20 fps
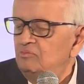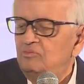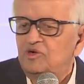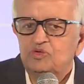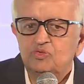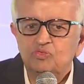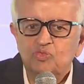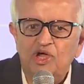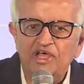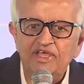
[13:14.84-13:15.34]
But
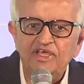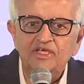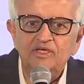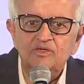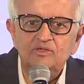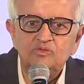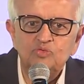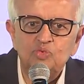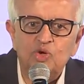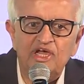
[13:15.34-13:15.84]
why,
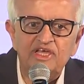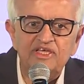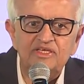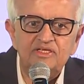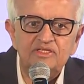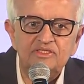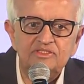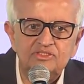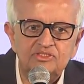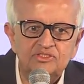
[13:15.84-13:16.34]

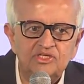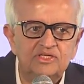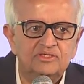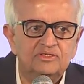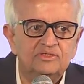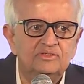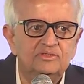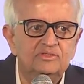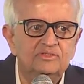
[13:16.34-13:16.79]
why is it